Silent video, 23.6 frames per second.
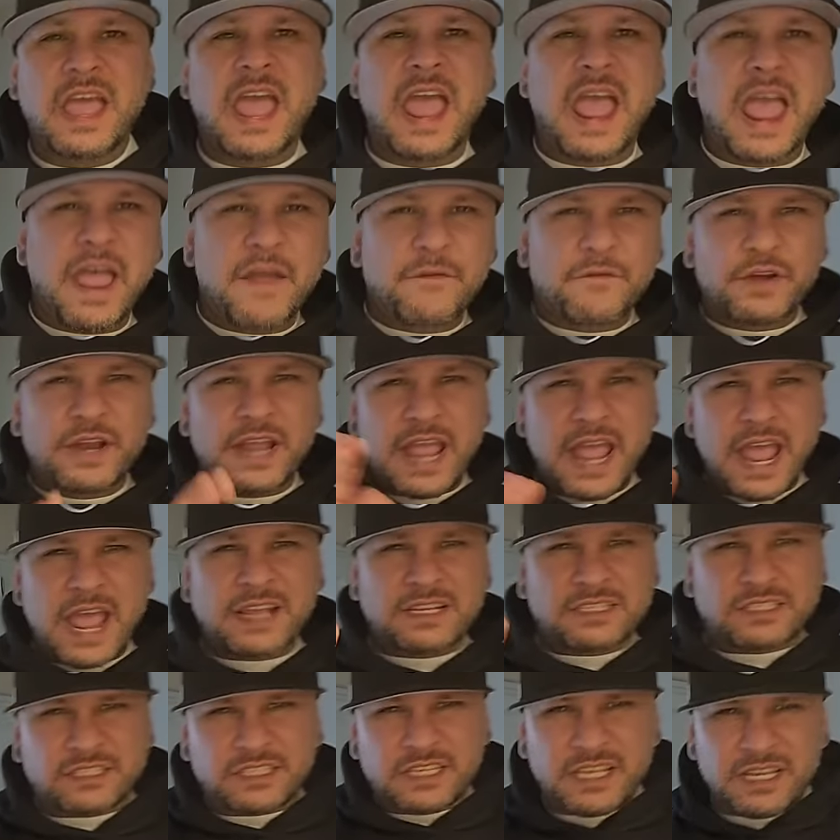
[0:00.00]
Every
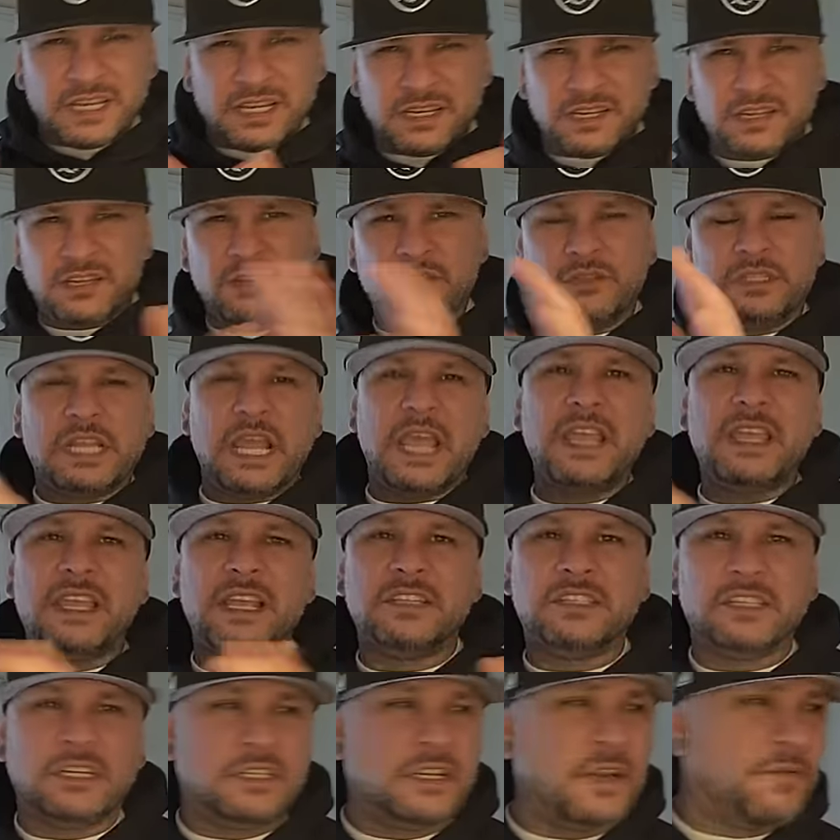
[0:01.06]
exit you take
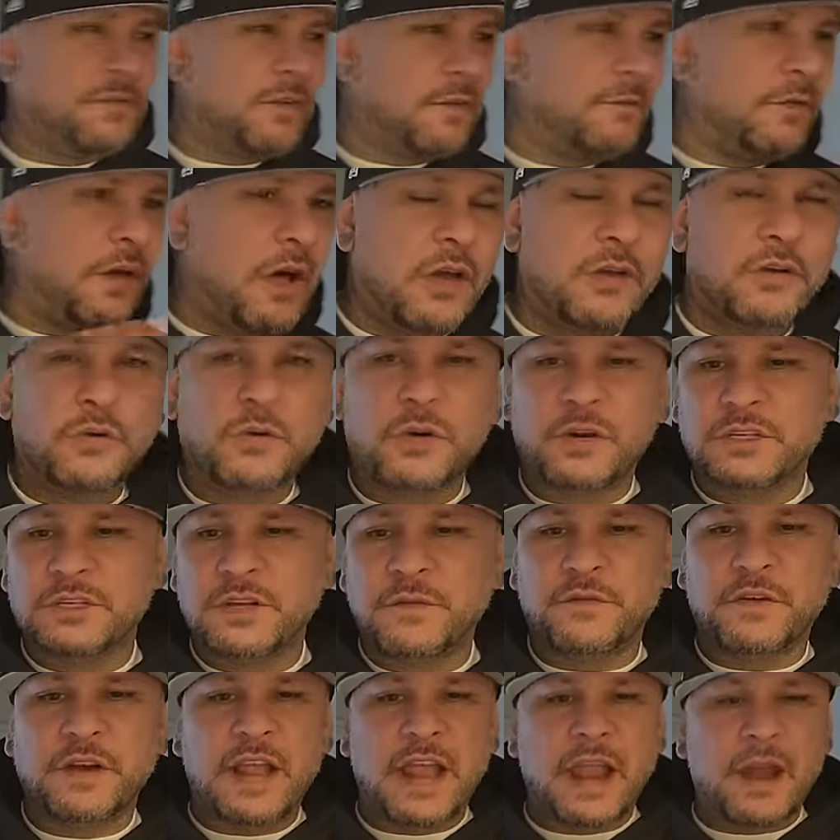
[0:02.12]
is a different bottle or a
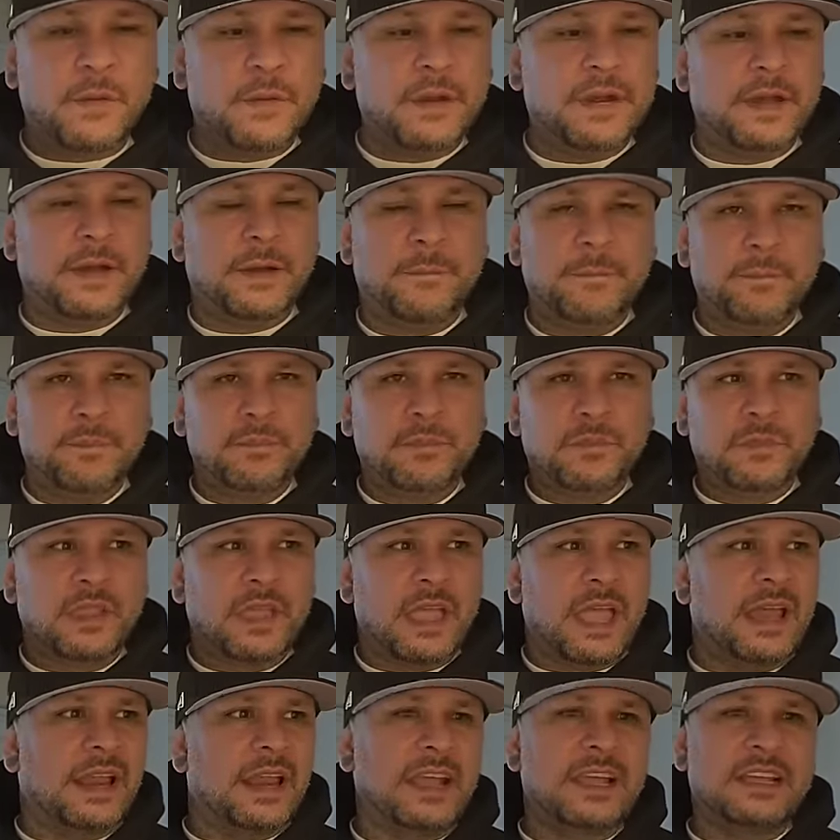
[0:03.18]
different area.
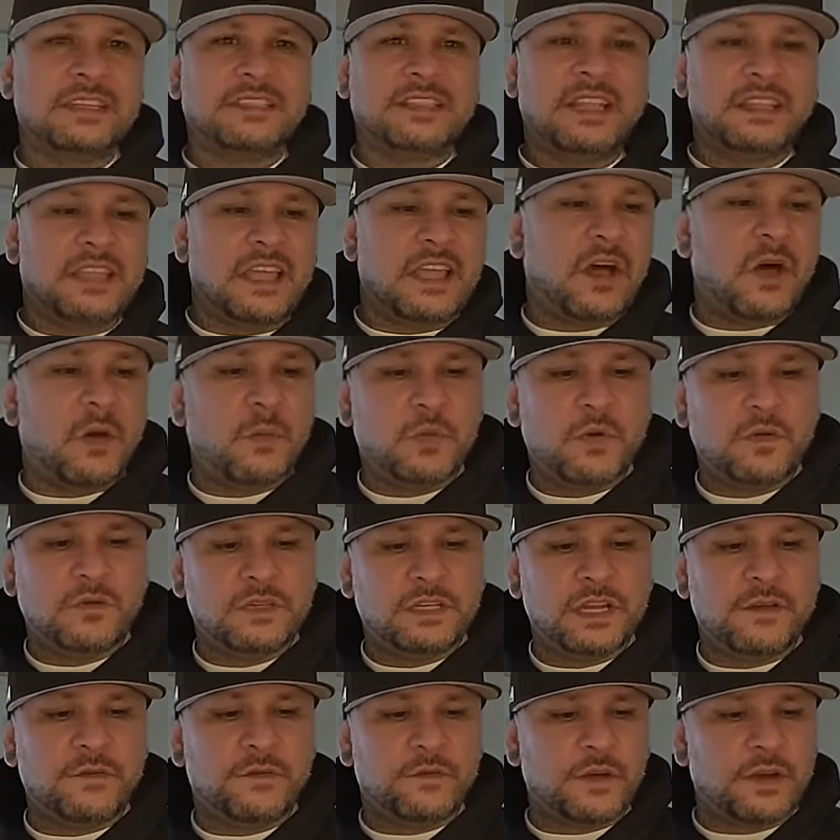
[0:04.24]
And like I said, they all move
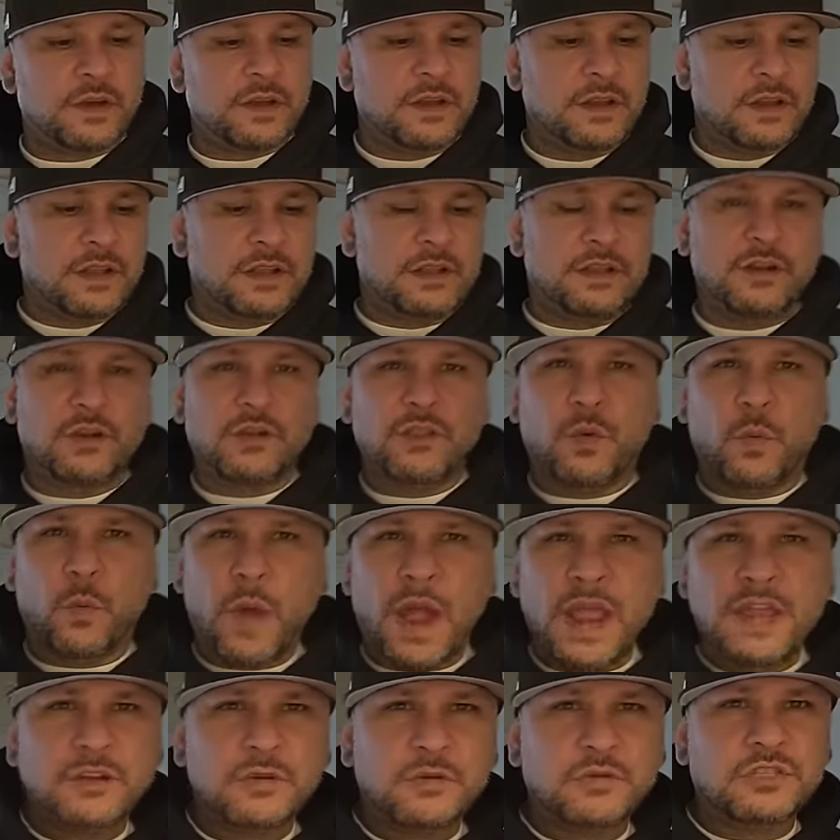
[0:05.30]
different. You know, the
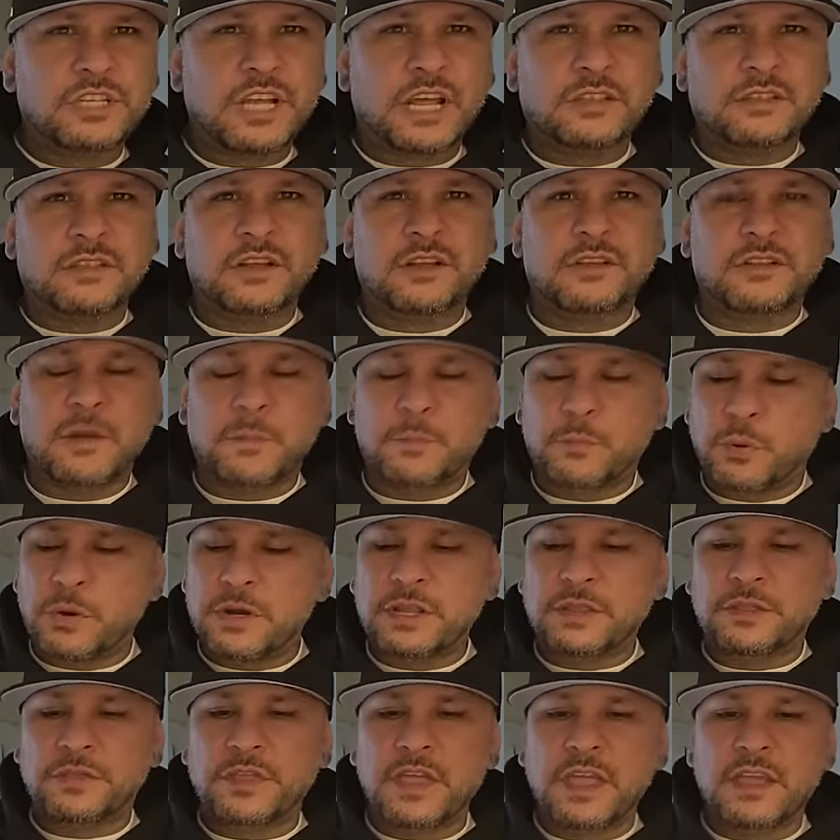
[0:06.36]
white dudes out there, they're
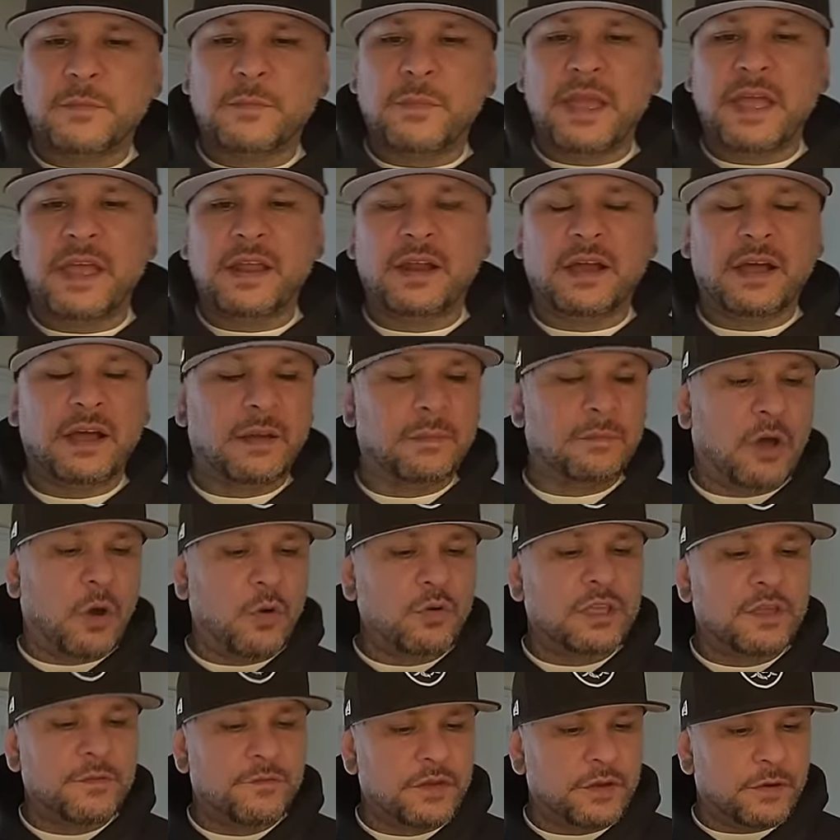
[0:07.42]
pretty thick, man.
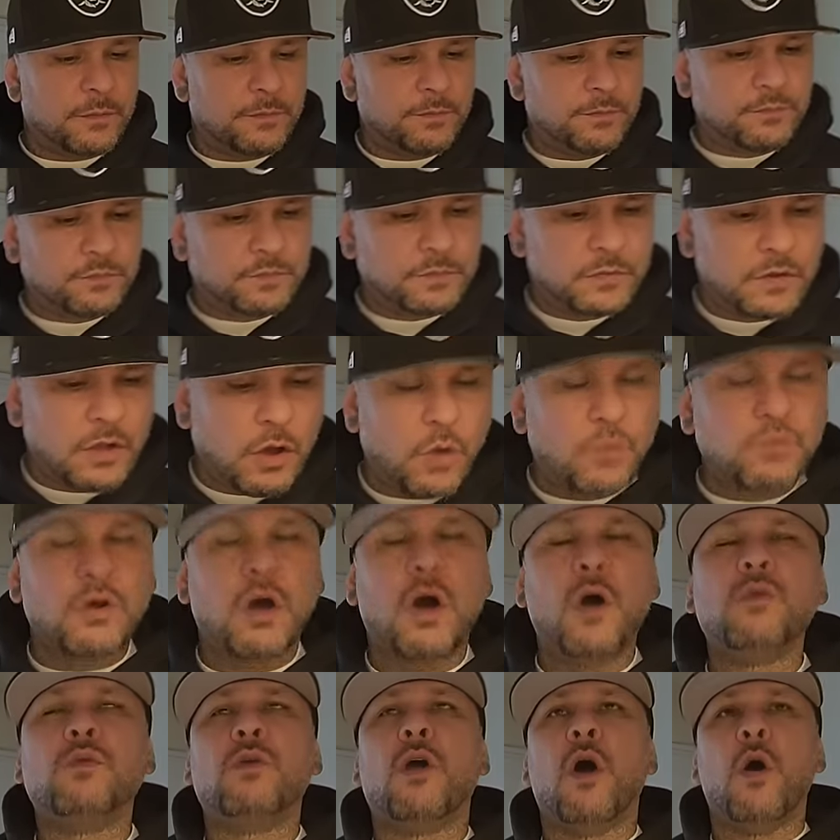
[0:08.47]
Okieville.
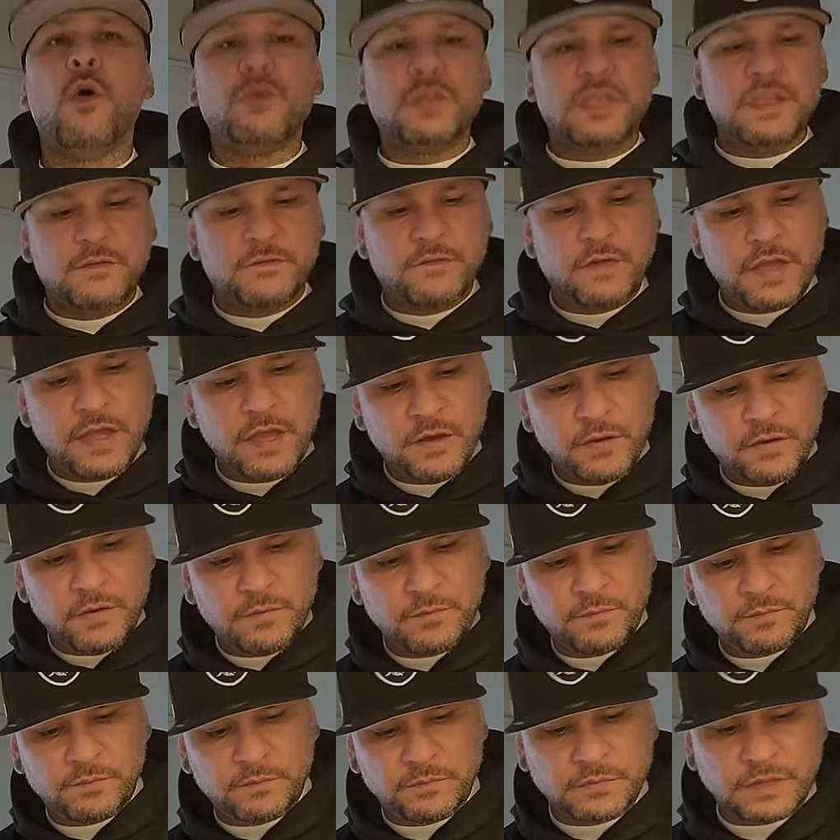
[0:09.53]

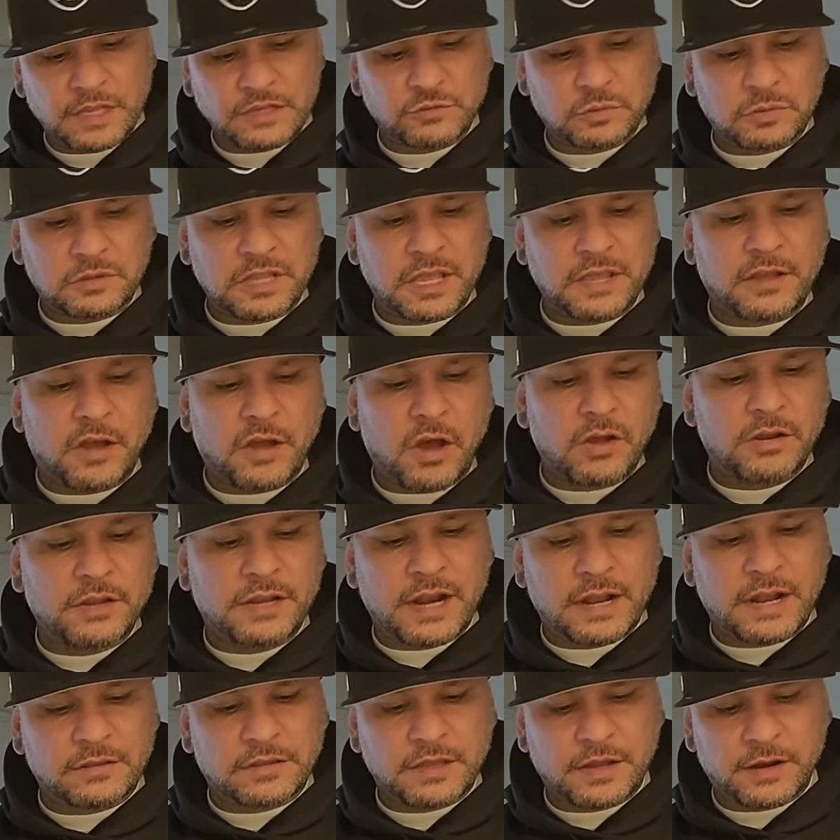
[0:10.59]
Okieville? That's what they call it
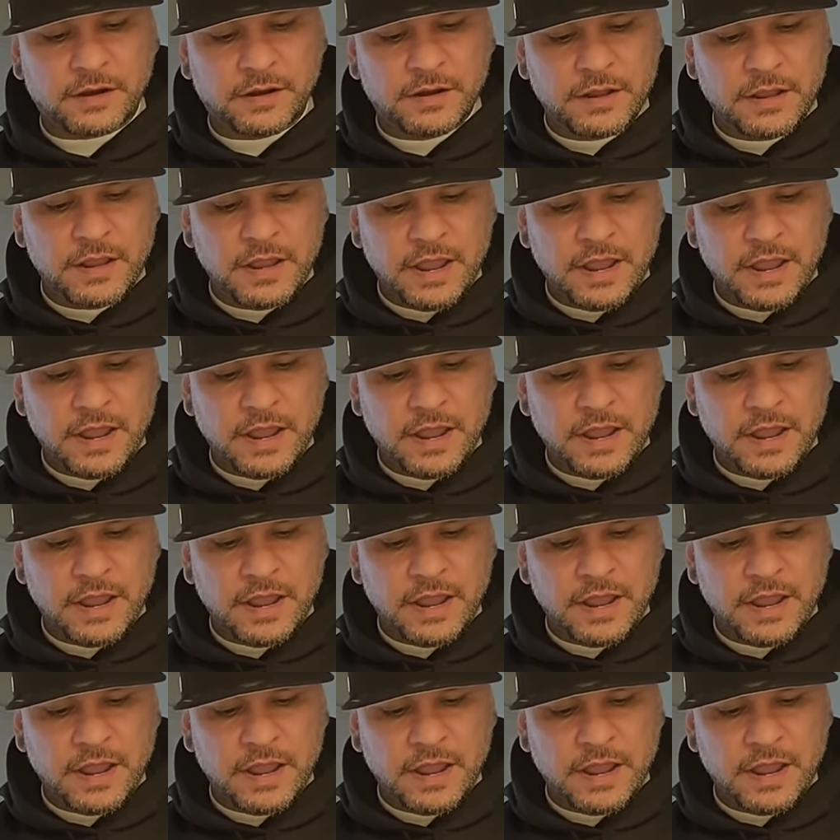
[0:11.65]
out there.